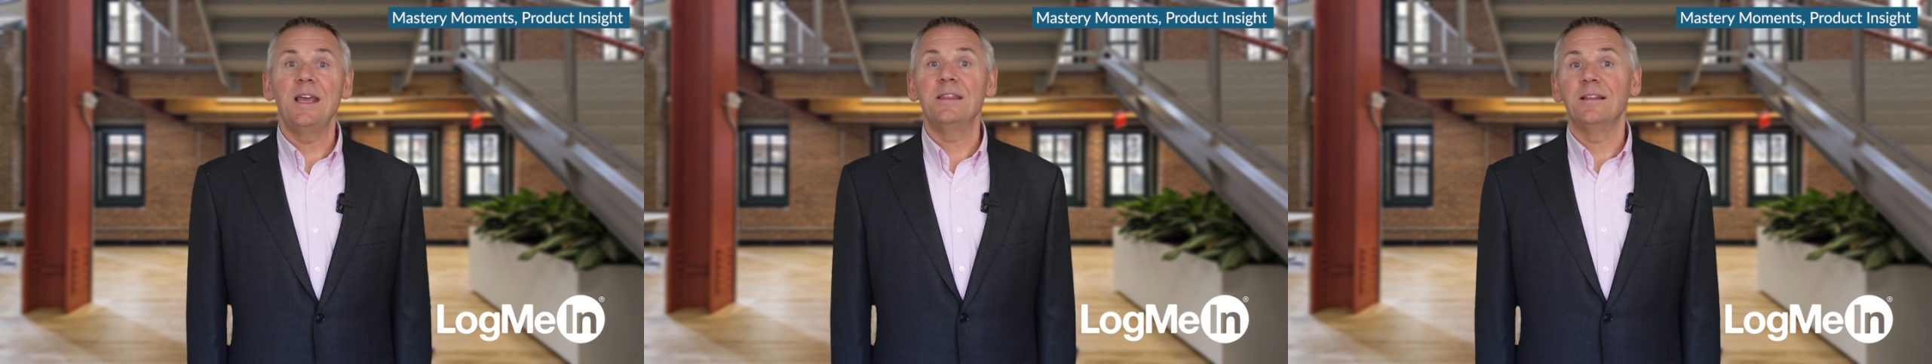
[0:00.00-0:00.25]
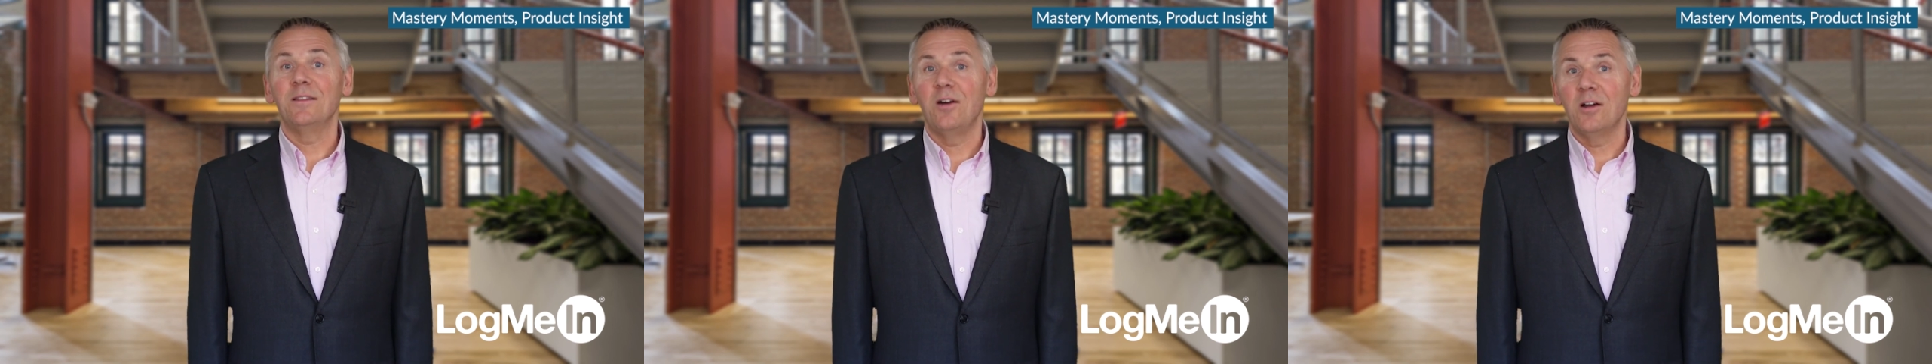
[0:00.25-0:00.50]
in
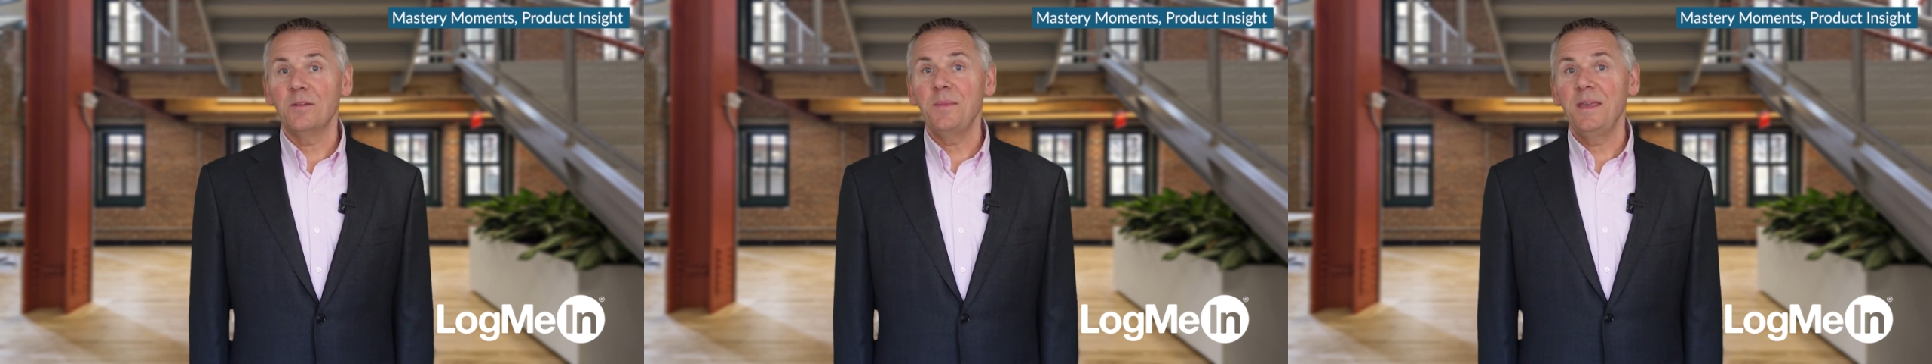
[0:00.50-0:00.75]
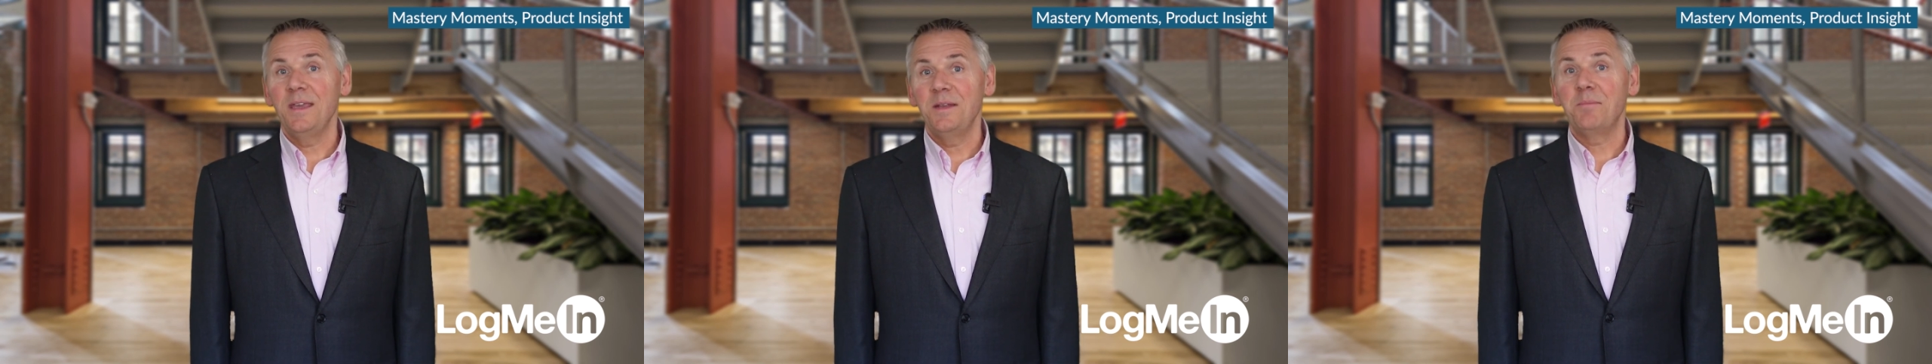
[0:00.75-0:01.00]
the
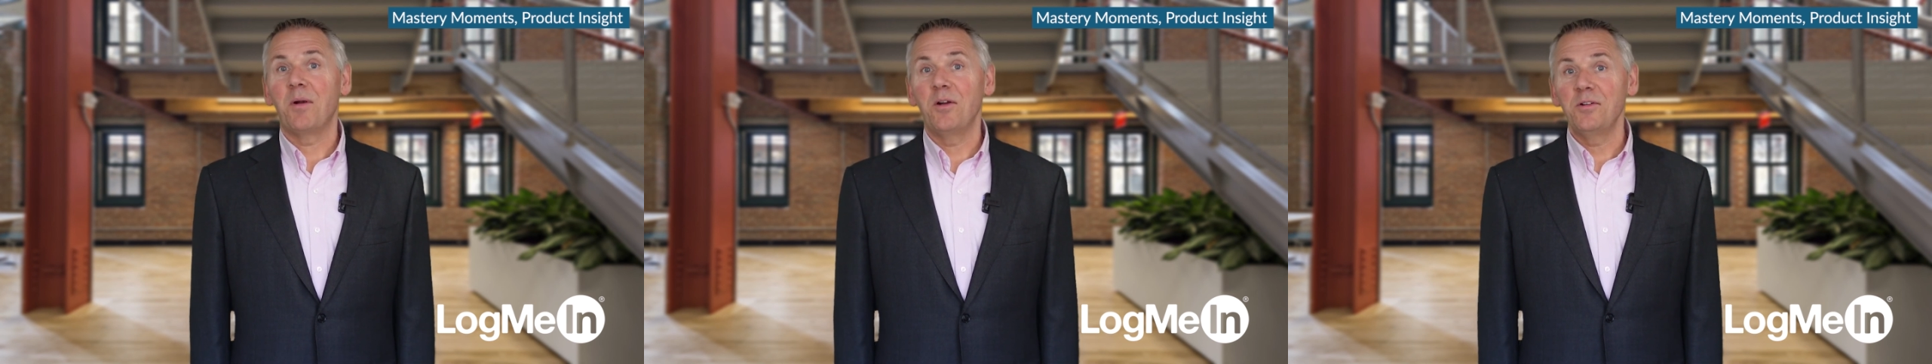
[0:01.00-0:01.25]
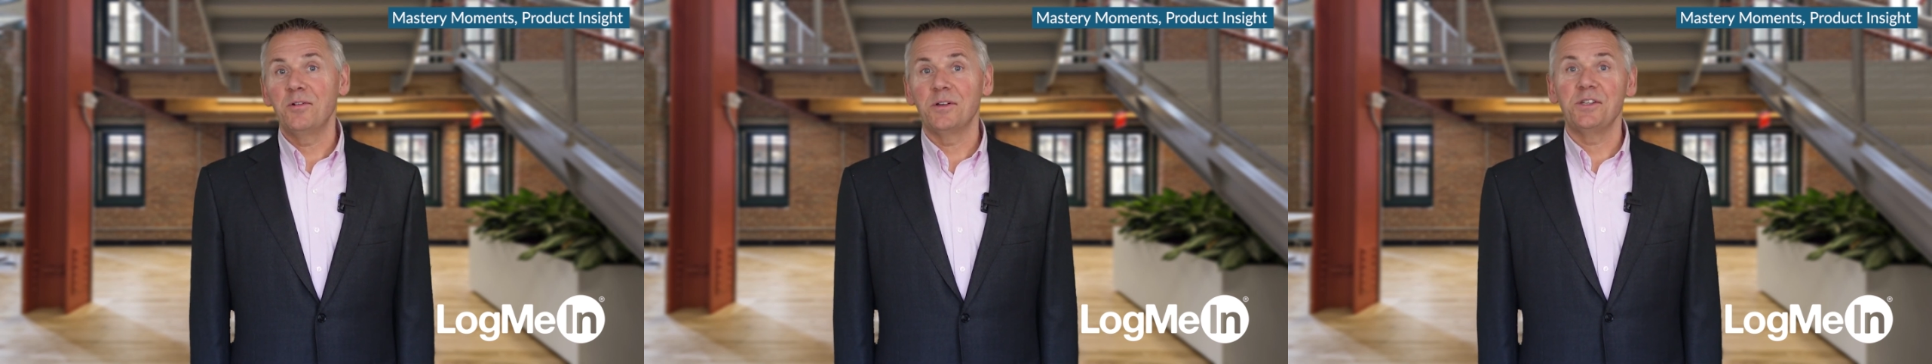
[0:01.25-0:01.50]
LogMeIn
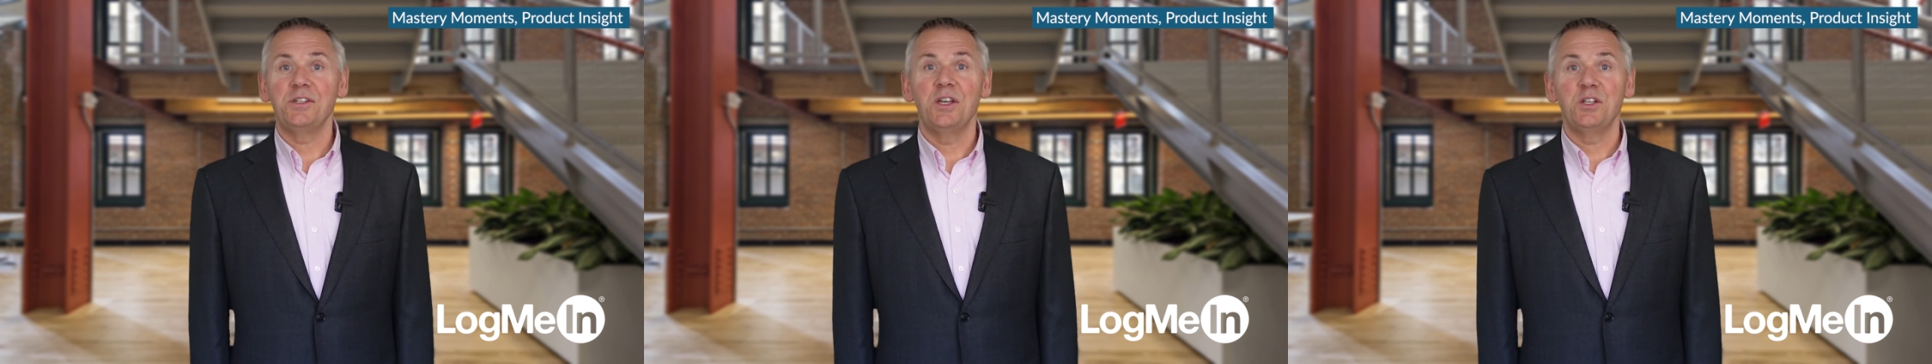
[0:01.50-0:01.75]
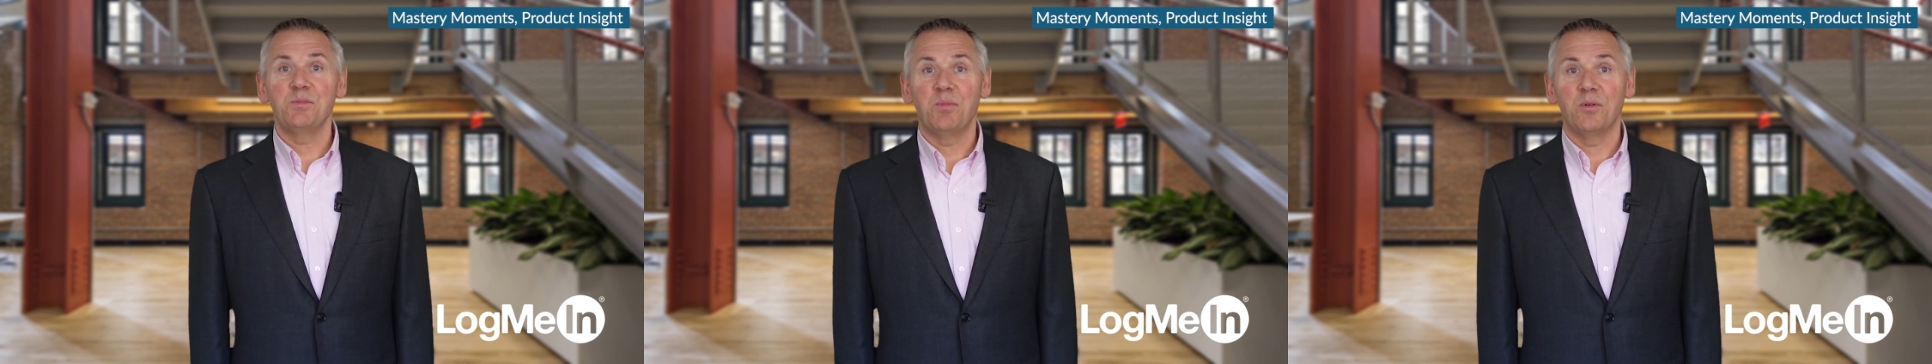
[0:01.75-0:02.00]
Partner
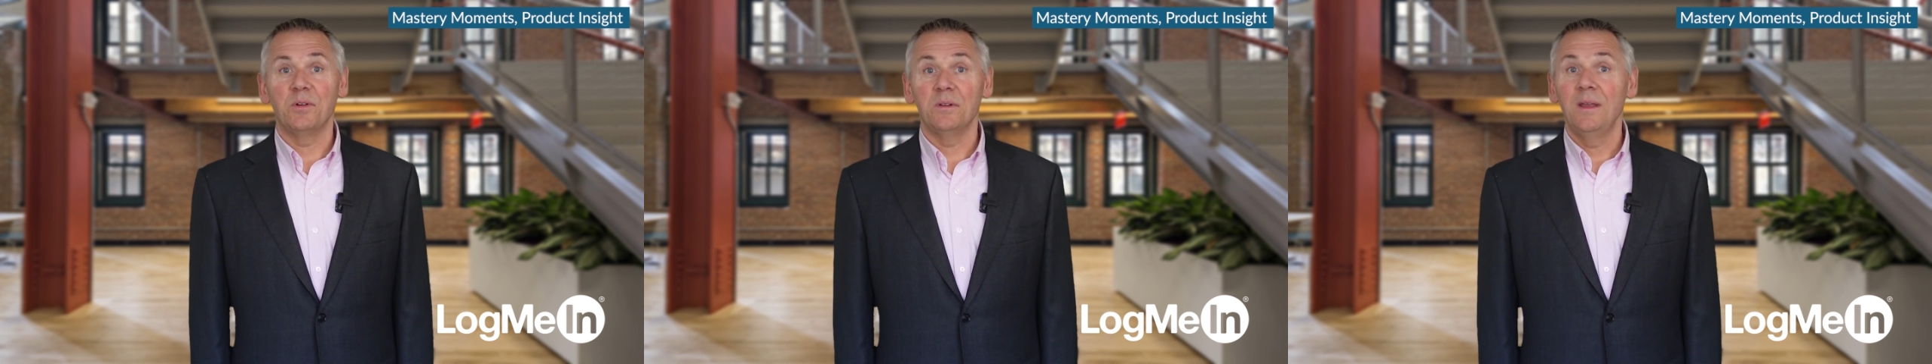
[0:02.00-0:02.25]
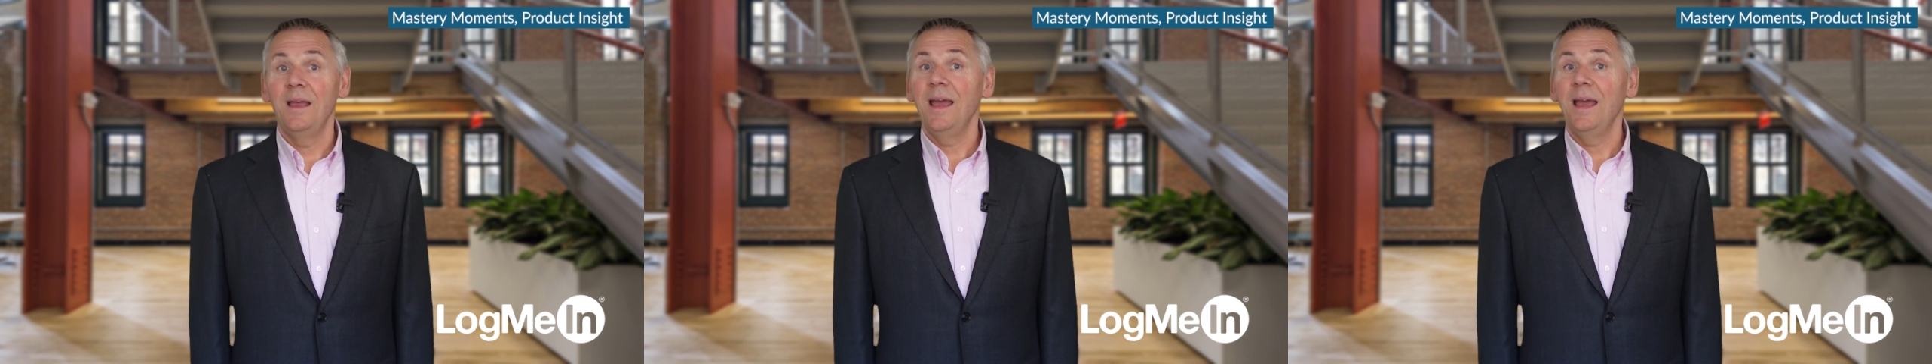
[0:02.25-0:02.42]
Exchange portal